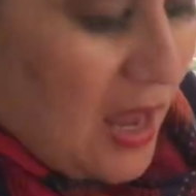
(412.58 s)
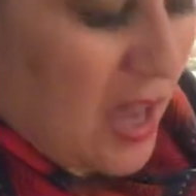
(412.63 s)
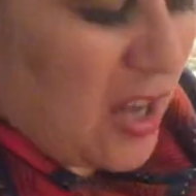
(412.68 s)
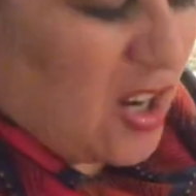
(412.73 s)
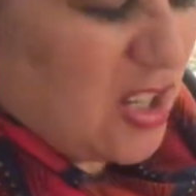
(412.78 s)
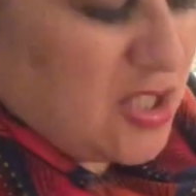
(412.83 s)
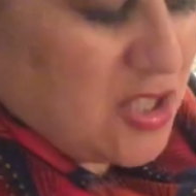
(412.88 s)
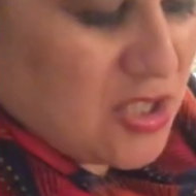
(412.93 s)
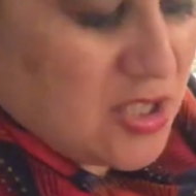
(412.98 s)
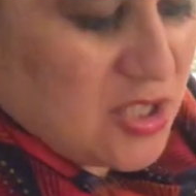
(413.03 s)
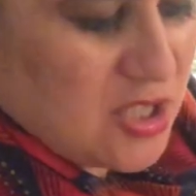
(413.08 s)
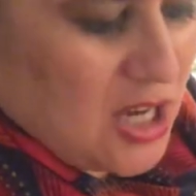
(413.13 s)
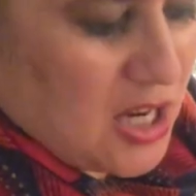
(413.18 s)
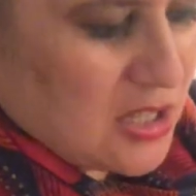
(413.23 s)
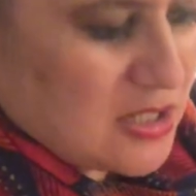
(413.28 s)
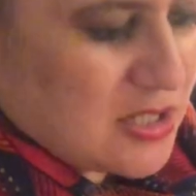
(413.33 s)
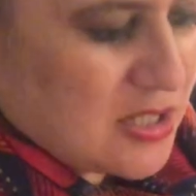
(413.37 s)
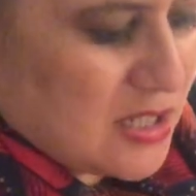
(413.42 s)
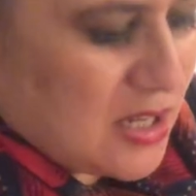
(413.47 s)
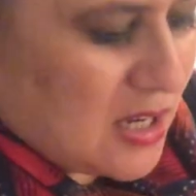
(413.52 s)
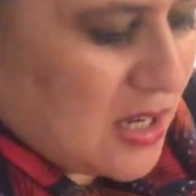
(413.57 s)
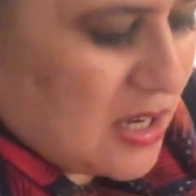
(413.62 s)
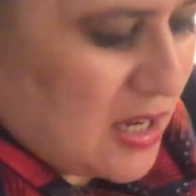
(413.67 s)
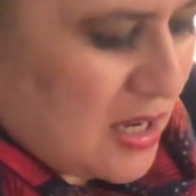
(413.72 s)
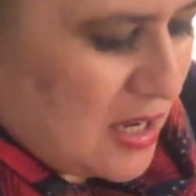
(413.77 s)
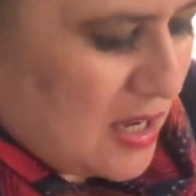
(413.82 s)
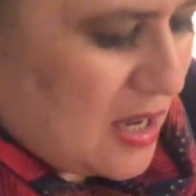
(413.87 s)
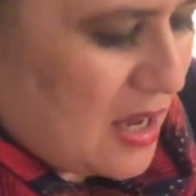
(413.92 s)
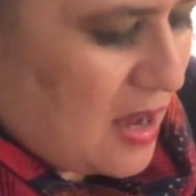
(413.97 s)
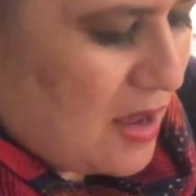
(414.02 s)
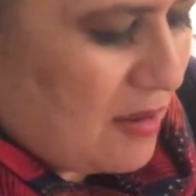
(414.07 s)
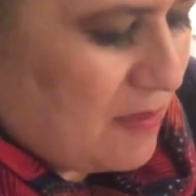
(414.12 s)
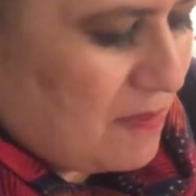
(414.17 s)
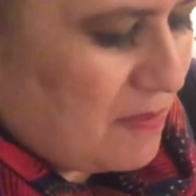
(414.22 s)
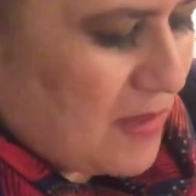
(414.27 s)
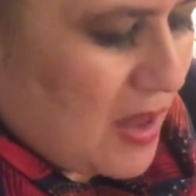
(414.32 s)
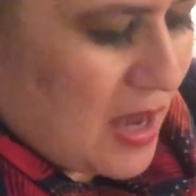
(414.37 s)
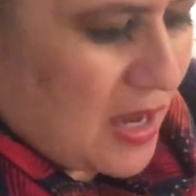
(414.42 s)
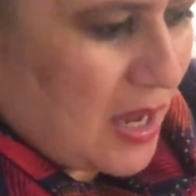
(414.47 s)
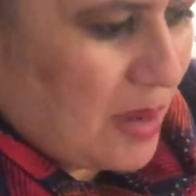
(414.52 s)
and I just chucked a
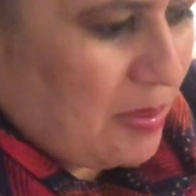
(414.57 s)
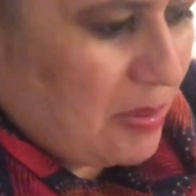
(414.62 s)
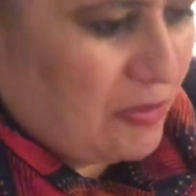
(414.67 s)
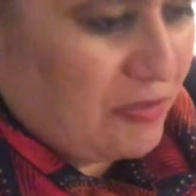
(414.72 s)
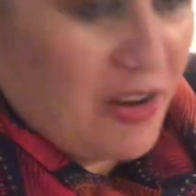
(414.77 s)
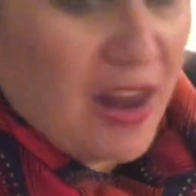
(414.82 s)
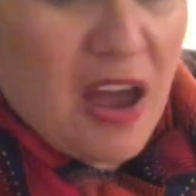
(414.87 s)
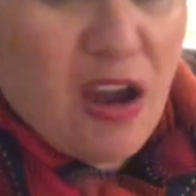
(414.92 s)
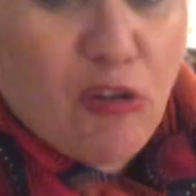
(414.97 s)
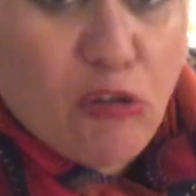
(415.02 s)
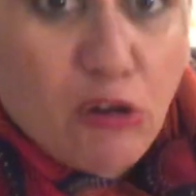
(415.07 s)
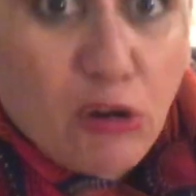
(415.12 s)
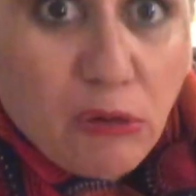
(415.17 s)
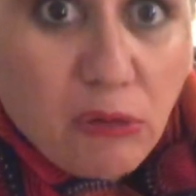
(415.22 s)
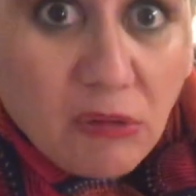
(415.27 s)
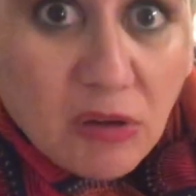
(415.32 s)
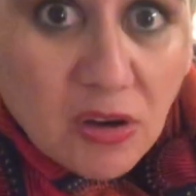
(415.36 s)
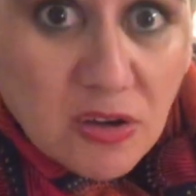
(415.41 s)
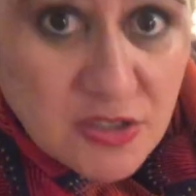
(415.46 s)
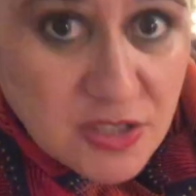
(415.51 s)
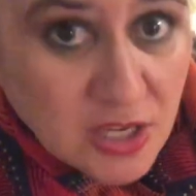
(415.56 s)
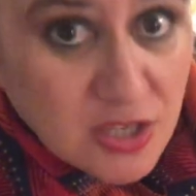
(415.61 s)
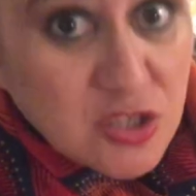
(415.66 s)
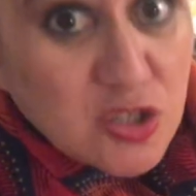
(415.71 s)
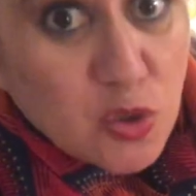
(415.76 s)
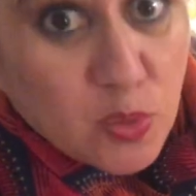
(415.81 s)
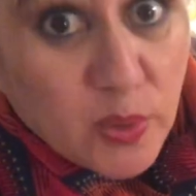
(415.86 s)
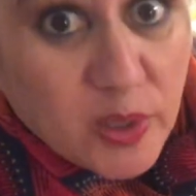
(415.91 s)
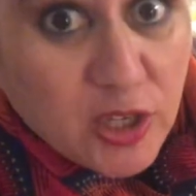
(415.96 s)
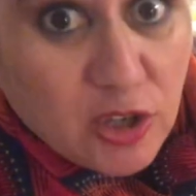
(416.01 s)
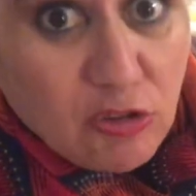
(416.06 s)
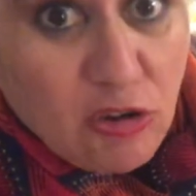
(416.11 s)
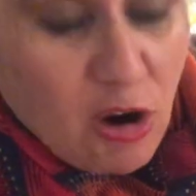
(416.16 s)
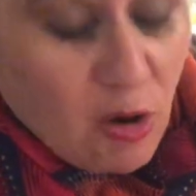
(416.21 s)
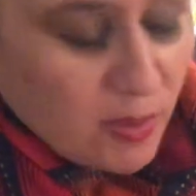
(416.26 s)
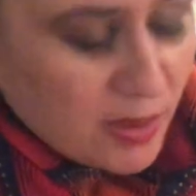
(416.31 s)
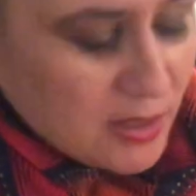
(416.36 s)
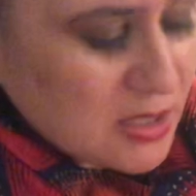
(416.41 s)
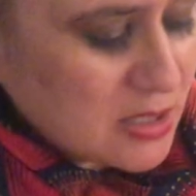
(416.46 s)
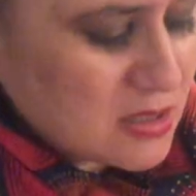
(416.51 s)
cup of flour in, because I still want to
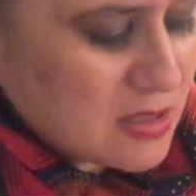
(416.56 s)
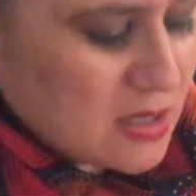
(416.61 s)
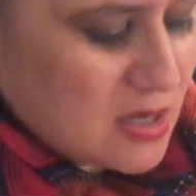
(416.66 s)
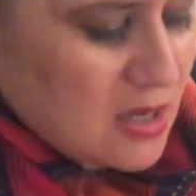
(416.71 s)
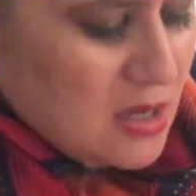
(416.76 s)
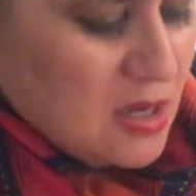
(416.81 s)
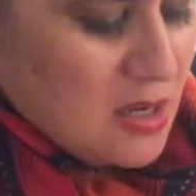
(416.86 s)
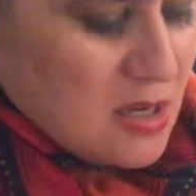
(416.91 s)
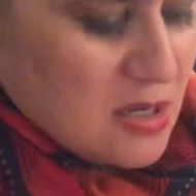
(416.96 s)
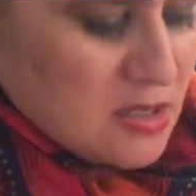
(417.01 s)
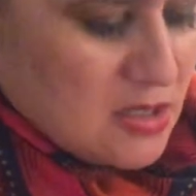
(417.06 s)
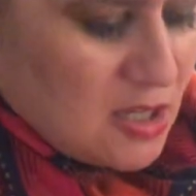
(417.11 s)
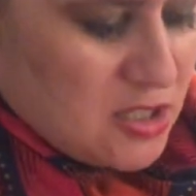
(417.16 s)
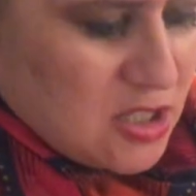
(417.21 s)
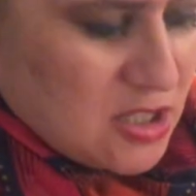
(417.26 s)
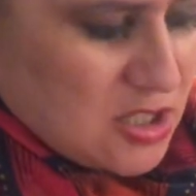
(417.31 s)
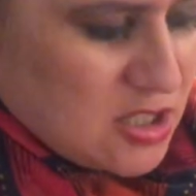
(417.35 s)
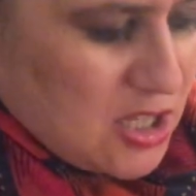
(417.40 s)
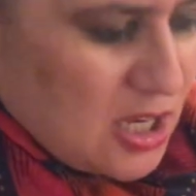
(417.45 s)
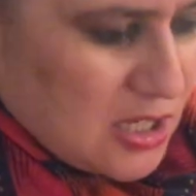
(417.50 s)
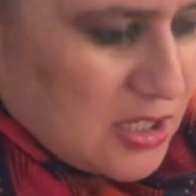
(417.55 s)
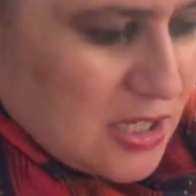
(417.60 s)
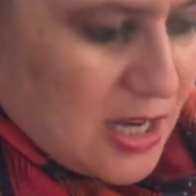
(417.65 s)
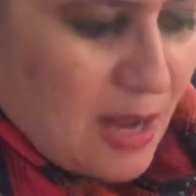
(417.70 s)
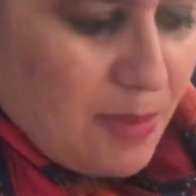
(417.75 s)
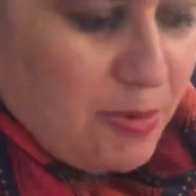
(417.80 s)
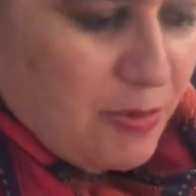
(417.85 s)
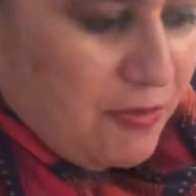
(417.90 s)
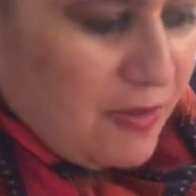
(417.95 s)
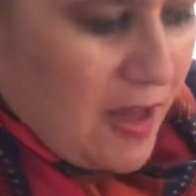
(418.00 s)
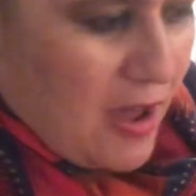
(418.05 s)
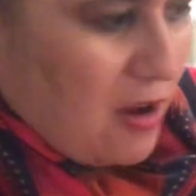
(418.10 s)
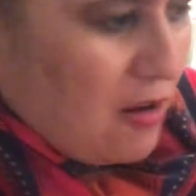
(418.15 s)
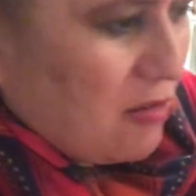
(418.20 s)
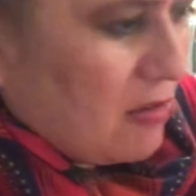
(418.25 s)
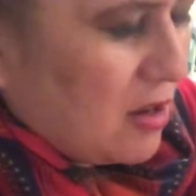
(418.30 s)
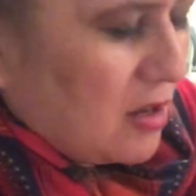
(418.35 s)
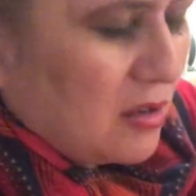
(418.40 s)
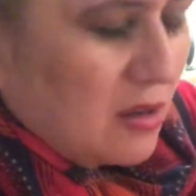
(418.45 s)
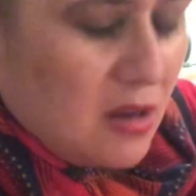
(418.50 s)
grow it, so I just chucked a cup of
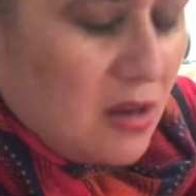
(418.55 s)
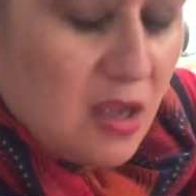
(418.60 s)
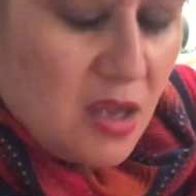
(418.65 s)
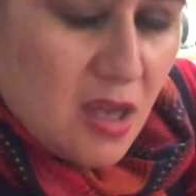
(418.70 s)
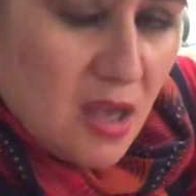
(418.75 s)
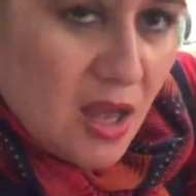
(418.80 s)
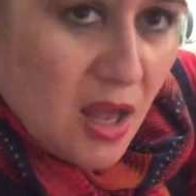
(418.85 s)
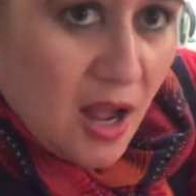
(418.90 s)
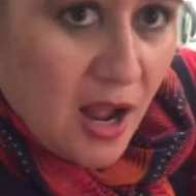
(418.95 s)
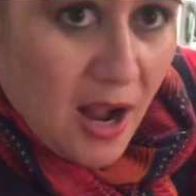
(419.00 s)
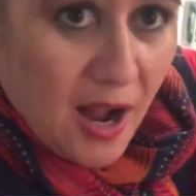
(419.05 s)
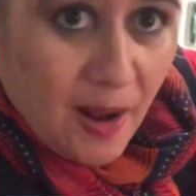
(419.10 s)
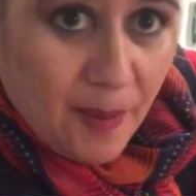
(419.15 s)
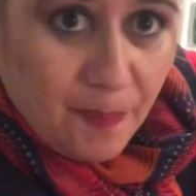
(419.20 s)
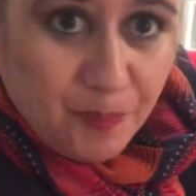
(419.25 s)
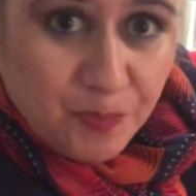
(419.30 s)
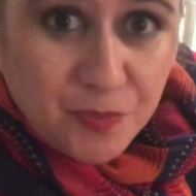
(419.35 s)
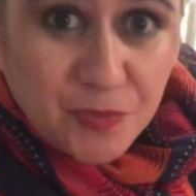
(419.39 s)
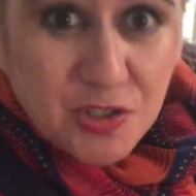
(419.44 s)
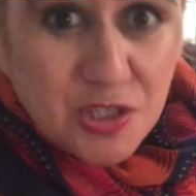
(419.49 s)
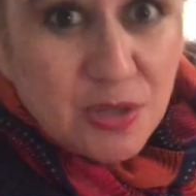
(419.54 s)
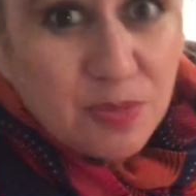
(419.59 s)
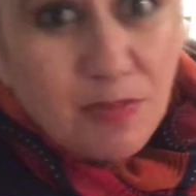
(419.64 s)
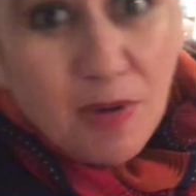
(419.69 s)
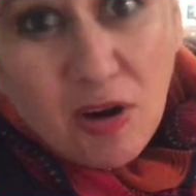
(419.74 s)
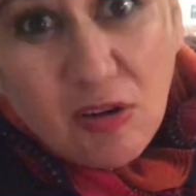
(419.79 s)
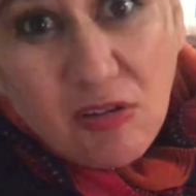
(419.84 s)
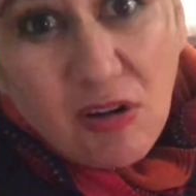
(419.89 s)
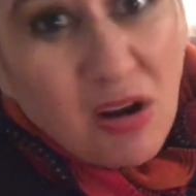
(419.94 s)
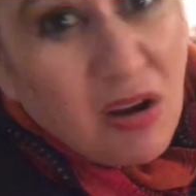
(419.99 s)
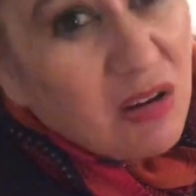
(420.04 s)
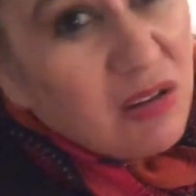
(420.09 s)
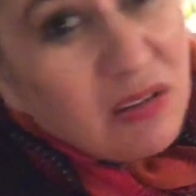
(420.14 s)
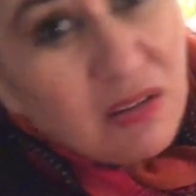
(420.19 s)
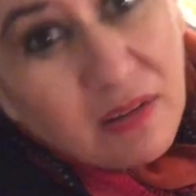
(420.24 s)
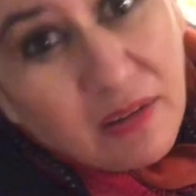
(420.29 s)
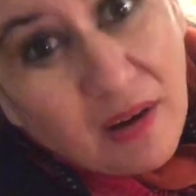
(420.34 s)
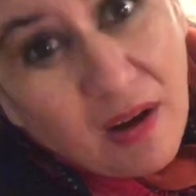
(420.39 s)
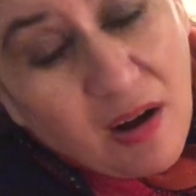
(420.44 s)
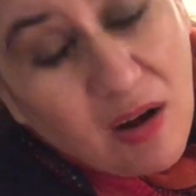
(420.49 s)
flour in.
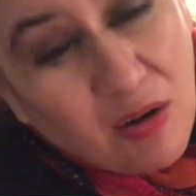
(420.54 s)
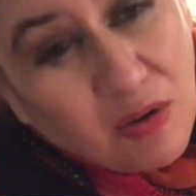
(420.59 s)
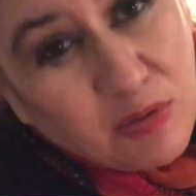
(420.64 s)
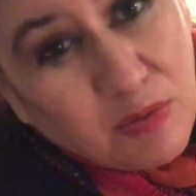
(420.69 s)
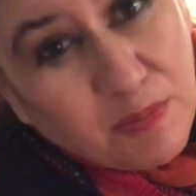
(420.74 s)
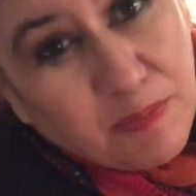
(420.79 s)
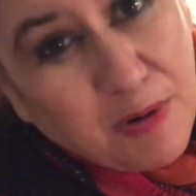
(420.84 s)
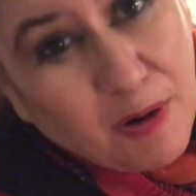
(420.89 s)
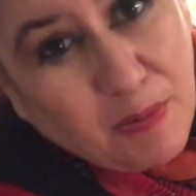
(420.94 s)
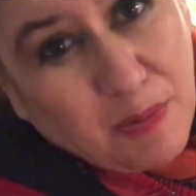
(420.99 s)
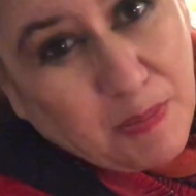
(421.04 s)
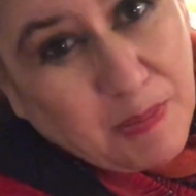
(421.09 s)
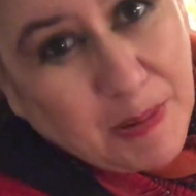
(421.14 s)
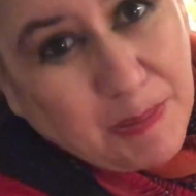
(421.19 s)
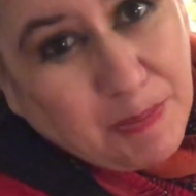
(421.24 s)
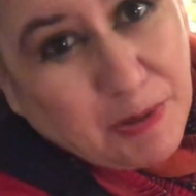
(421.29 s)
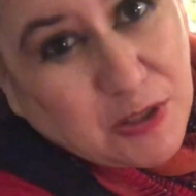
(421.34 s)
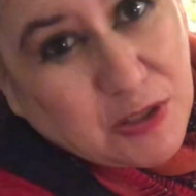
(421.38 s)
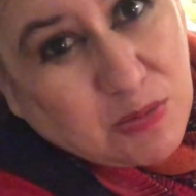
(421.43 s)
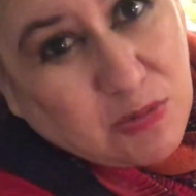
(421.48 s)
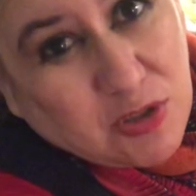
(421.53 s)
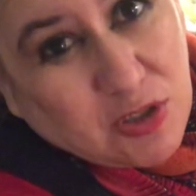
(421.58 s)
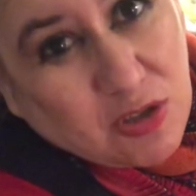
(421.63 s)
Tomorrow I'll probably put some